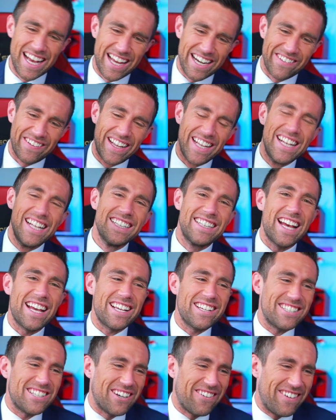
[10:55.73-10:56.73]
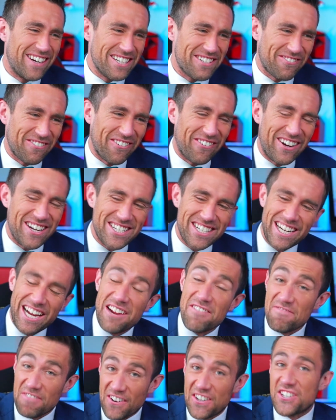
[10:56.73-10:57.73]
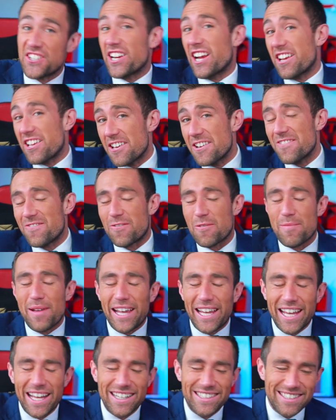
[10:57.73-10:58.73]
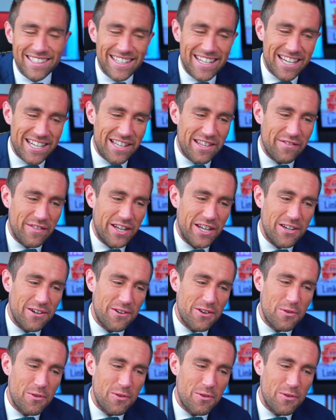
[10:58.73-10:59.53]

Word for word: anyway, thank you so much for watching. I appreciate you for making it to the end of the video.